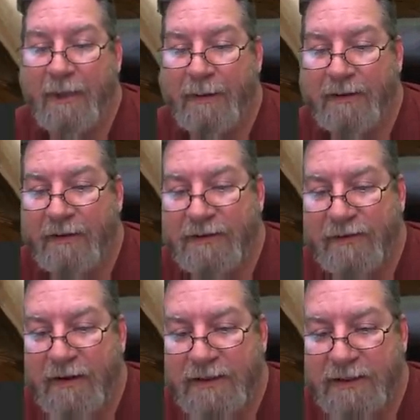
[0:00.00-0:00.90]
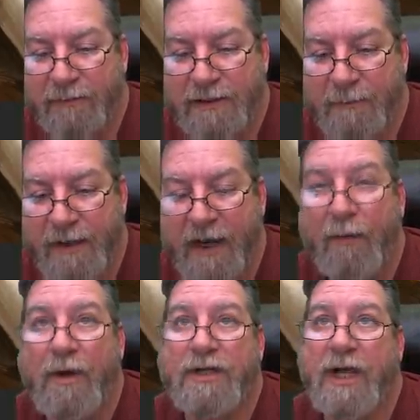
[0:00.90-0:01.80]
But as far as something I
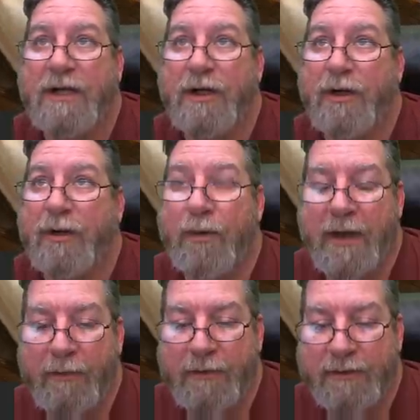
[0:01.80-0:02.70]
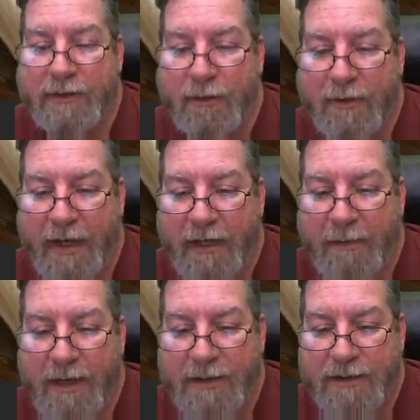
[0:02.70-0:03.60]
wish I knew when I was newer to
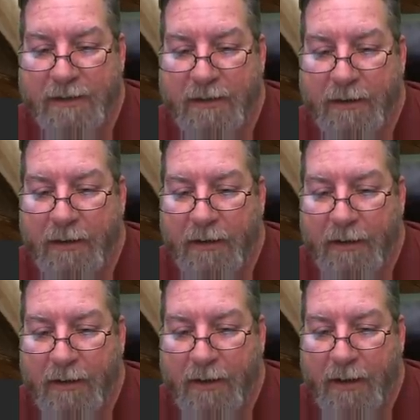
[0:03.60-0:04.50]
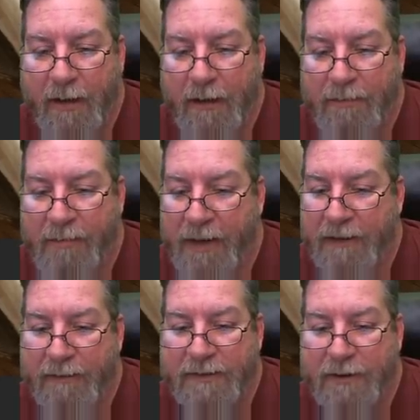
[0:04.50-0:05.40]
animation, man,
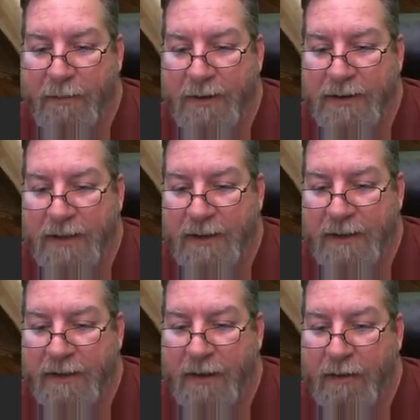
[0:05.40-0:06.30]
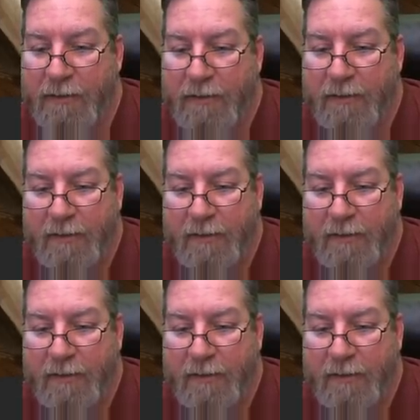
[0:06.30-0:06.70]
there was so much I didn't know.